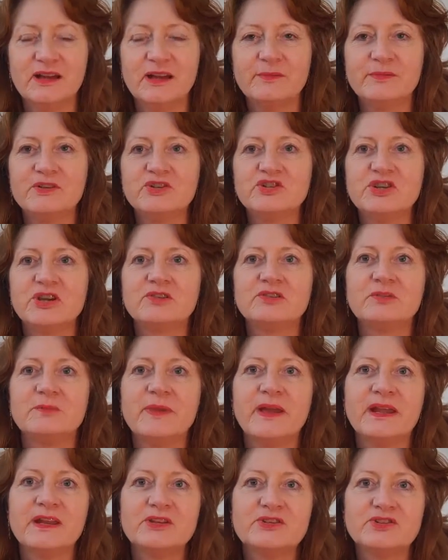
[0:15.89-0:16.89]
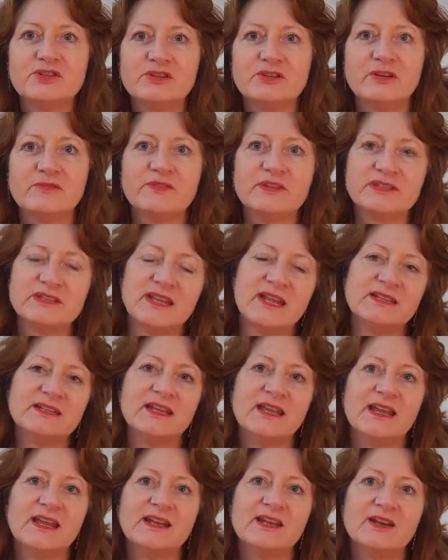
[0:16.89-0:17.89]
I'm the General Manager of the
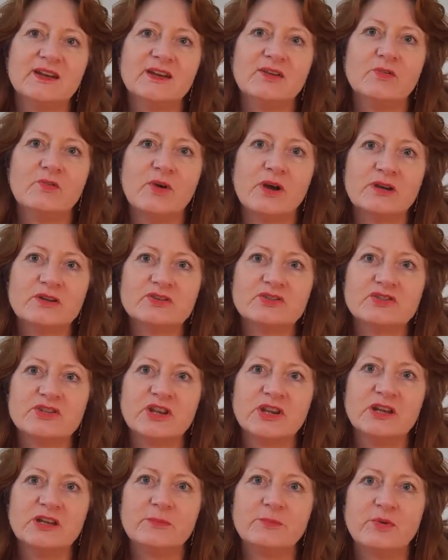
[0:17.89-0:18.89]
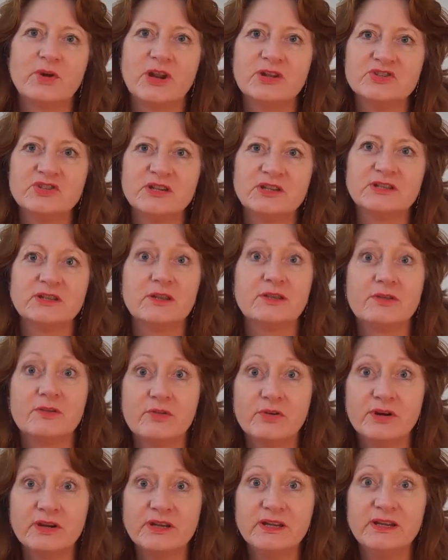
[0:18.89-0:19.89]
Santa Ana Watershed Project
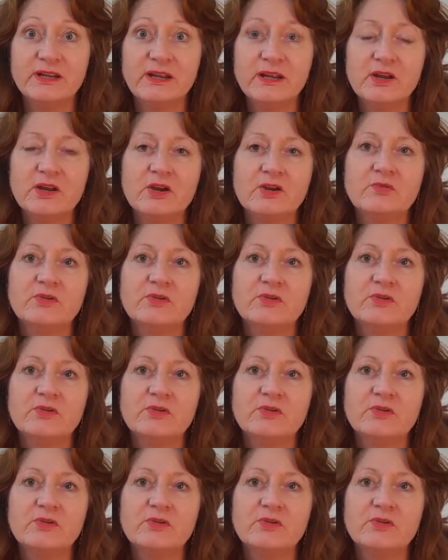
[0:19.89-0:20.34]
Authority,